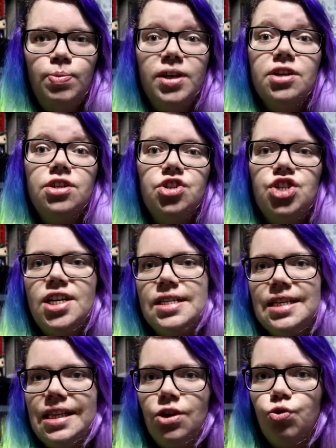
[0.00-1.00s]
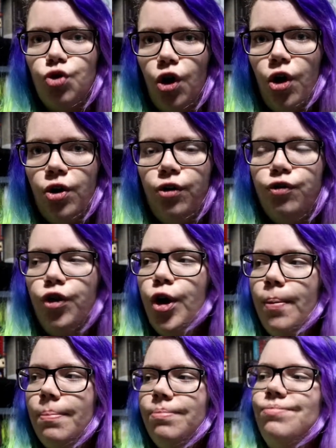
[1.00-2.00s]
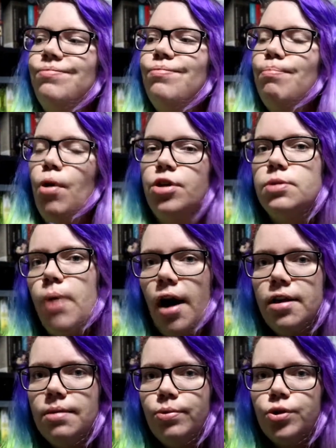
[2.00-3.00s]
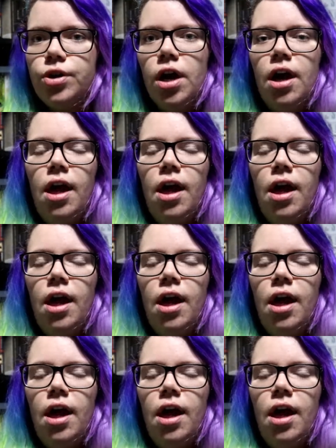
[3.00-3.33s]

because she is a little girl for most part of the book.